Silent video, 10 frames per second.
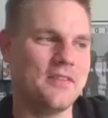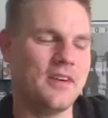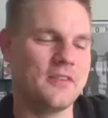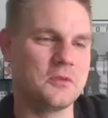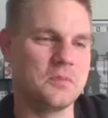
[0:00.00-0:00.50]
of
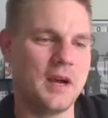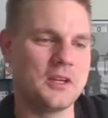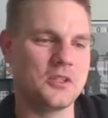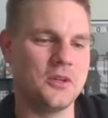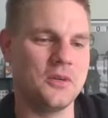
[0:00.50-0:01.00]
of
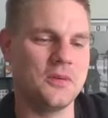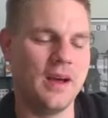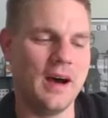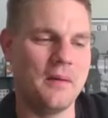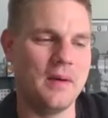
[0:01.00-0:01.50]
special.
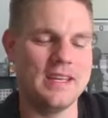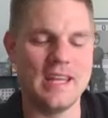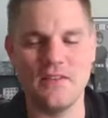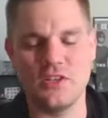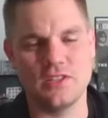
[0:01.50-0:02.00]
Uh, and
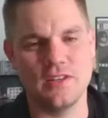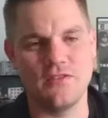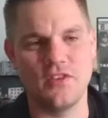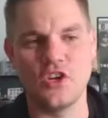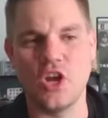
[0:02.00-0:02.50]
David just
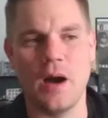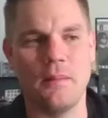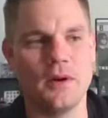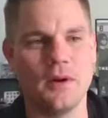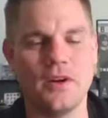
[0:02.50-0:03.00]
did
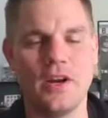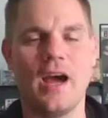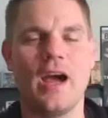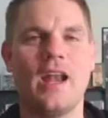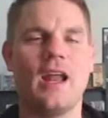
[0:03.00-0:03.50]
phenomenal. And
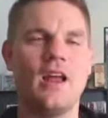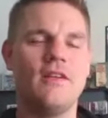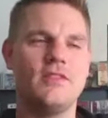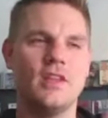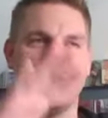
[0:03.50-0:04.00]
I and I
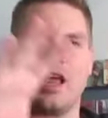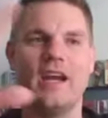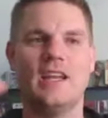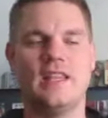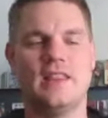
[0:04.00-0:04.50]
loved the
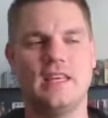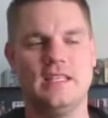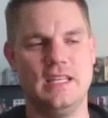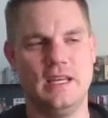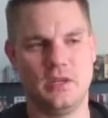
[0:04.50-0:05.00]
lighting that they
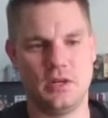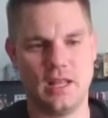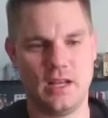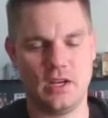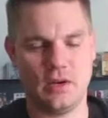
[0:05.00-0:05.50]
did during
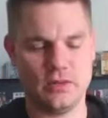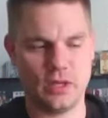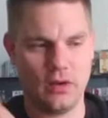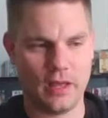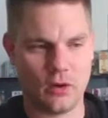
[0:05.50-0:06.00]
that. You know, it was
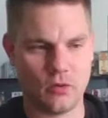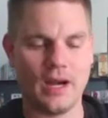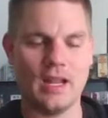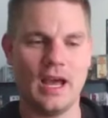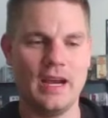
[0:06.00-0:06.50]
all like
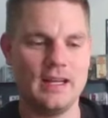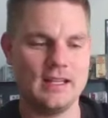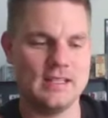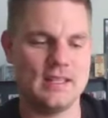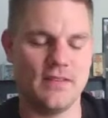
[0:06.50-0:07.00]
red lighting
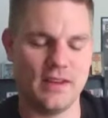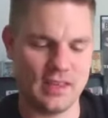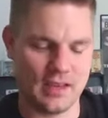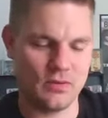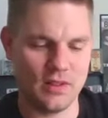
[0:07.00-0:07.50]
and stuff. Yep. And
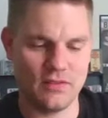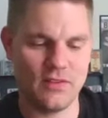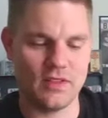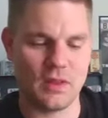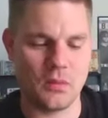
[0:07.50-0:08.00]
really
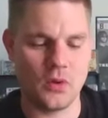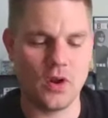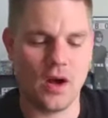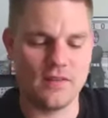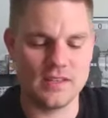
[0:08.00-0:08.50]
fit the mood,
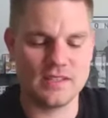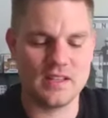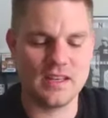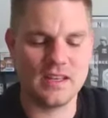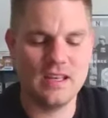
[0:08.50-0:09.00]

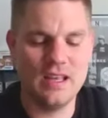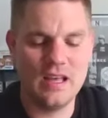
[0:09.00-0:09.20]
obviously.